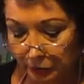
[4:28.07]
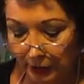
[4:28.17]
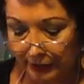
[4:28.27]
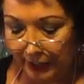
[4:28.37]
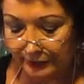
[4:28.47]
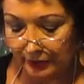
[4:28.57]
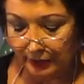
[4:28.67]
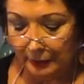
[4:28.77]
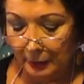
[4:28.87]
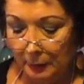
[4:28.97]
so I
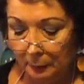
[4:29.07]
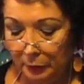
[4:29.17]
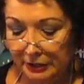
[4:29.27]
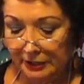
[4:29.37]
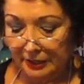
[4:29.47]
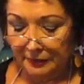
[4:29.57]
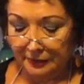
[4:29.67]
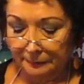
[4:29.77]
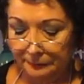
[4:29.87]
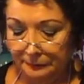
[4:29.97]
can put it in
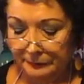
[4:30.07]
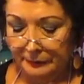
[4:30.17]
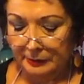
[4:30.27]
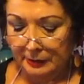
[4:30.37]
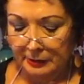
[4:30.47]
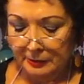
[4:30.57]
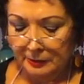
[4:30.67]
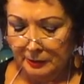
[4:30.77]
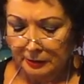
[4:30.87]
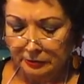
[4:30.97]
there.
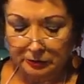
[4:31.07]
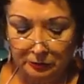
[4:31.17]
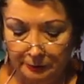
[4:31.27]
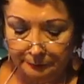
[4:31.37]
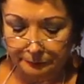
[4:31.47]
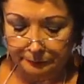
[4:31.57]
So,